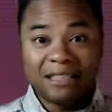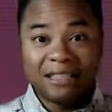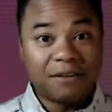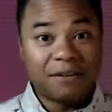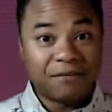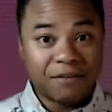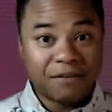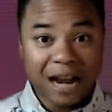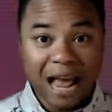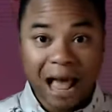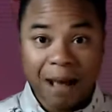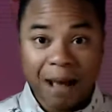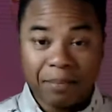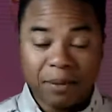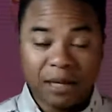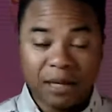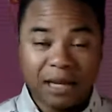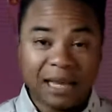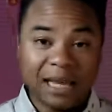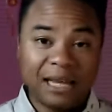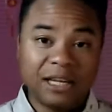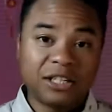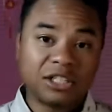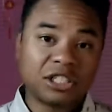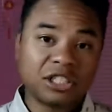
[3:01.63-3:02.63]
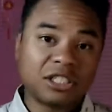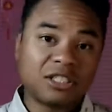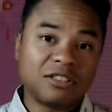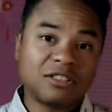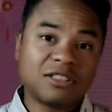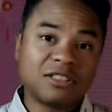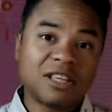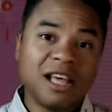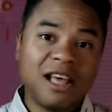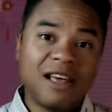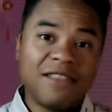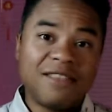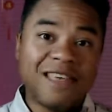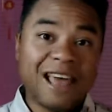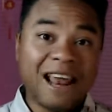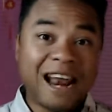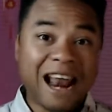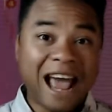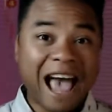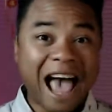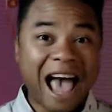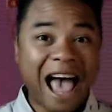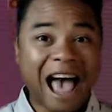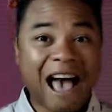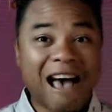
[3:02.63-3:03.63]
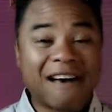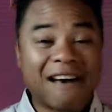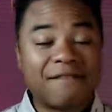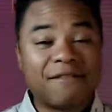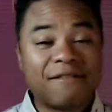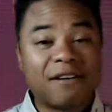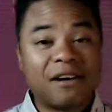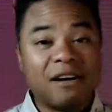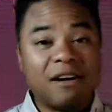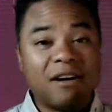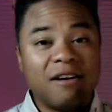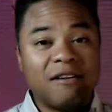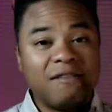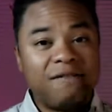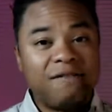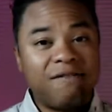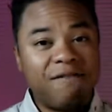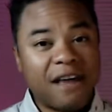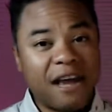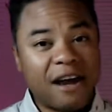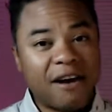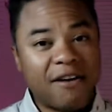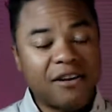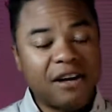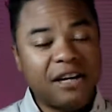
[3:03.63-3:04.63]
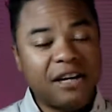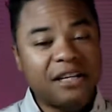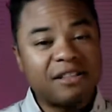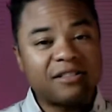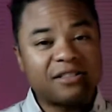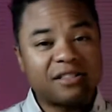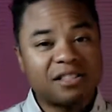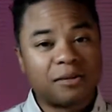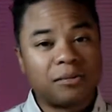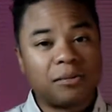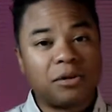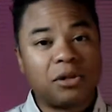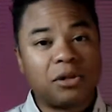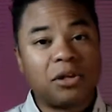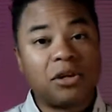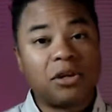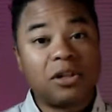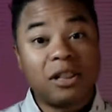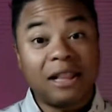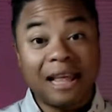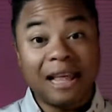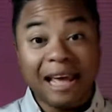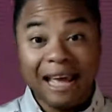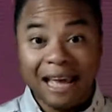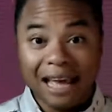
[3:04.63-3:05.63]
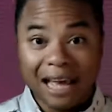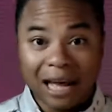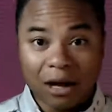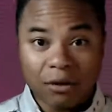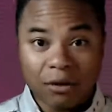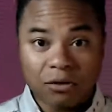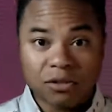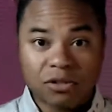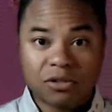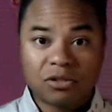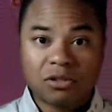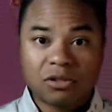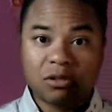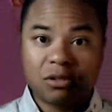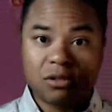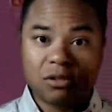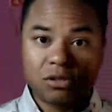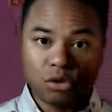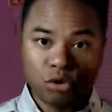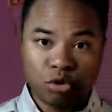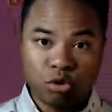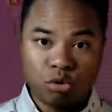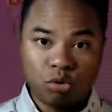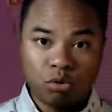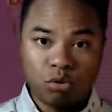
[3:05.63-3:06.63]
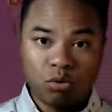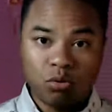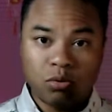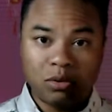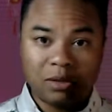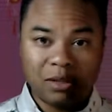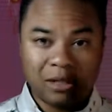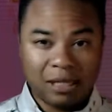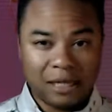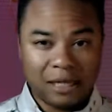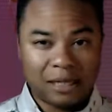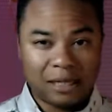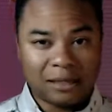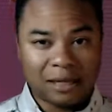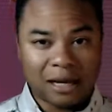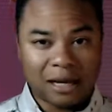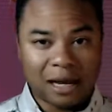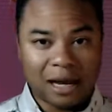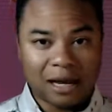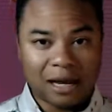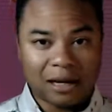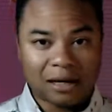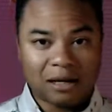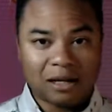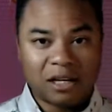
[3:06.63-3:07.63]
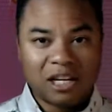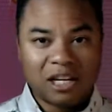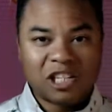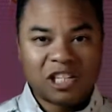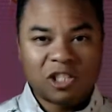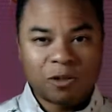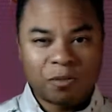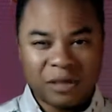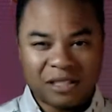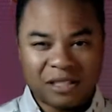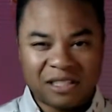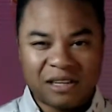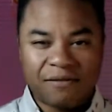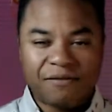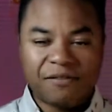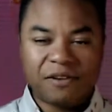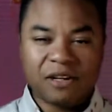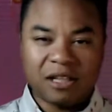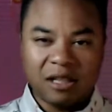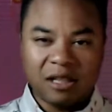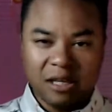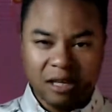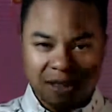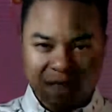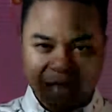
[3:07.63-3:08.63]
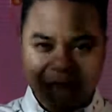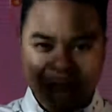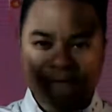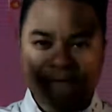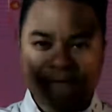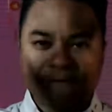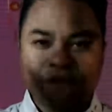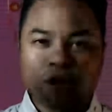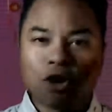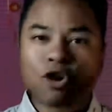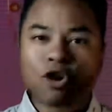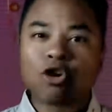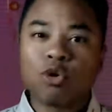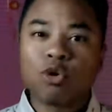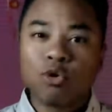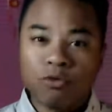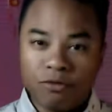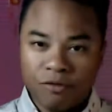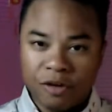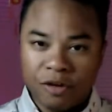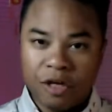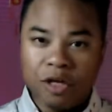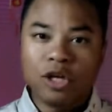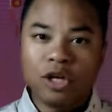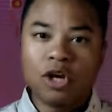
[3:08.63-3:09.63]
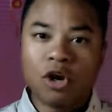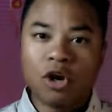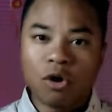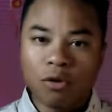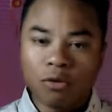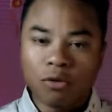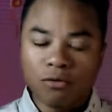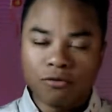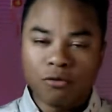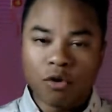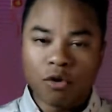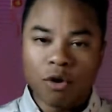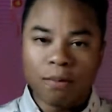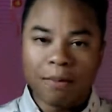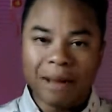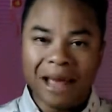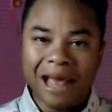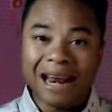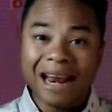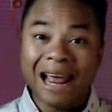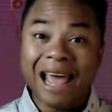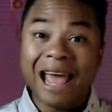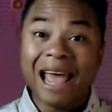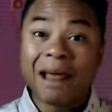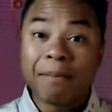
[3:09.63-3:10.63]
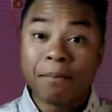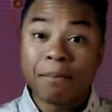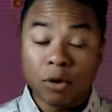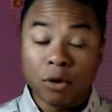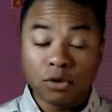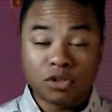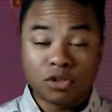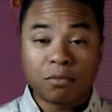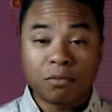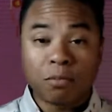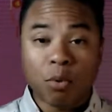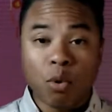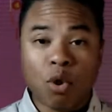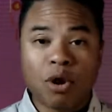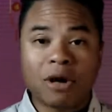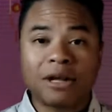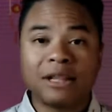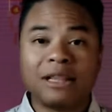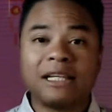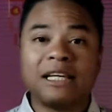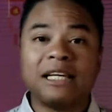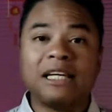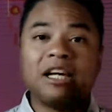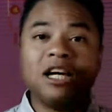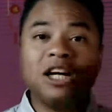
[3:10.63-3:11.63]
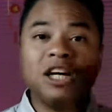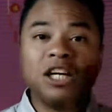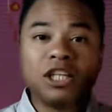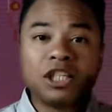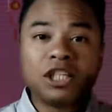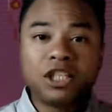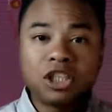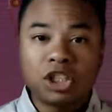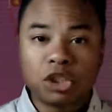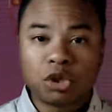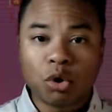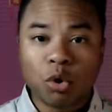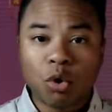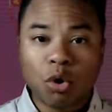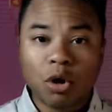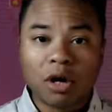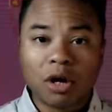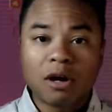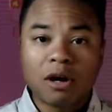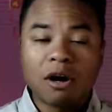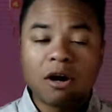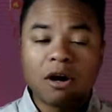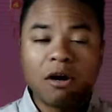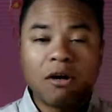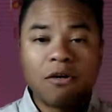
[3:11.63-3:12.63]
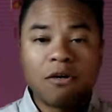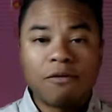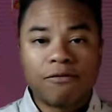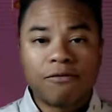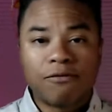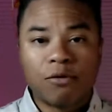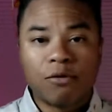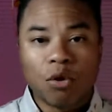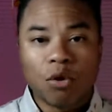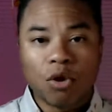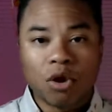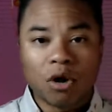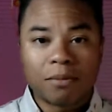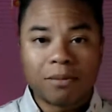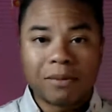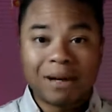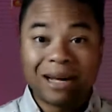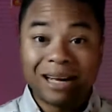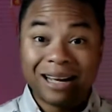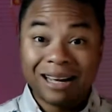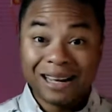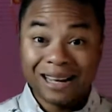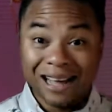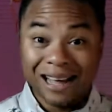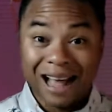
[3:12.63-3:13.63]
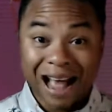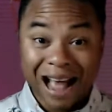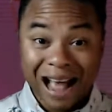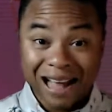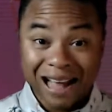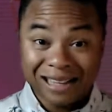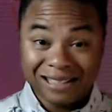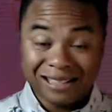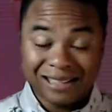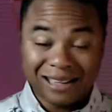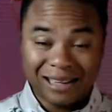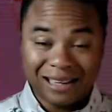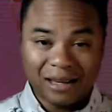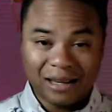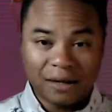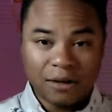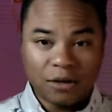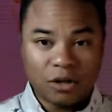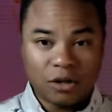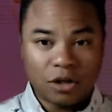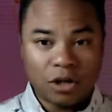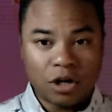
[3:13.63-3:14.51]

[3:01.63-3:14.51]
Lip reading: different applications that have very similar layouts to TikTok, specifically that vertical video format, and most importantly, short form content,